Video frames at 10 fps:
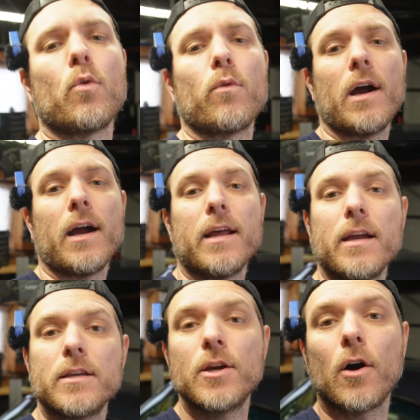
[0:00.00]
Alright,
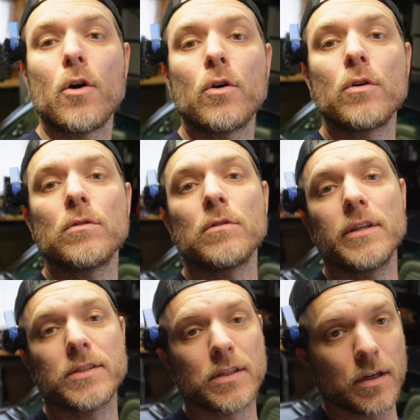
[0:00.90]
hey y'all,
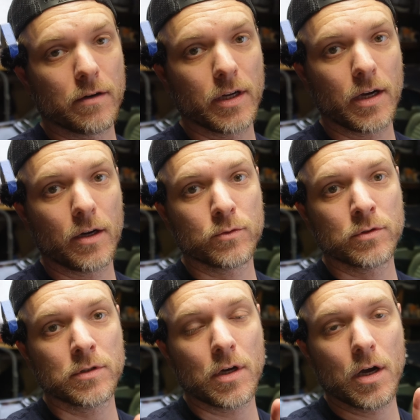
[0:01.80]
this is Hunter Van
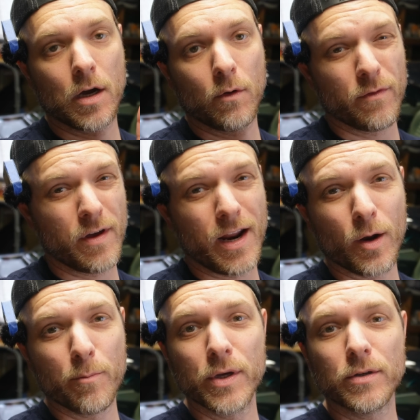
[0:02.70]
Houten with Van
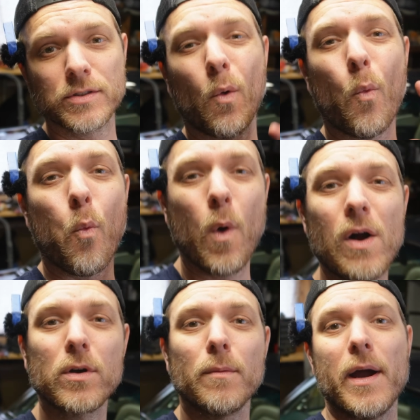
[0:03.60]
Houten Builds.
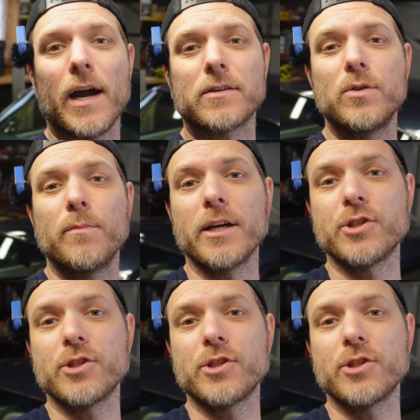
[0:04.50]
Welcome back to my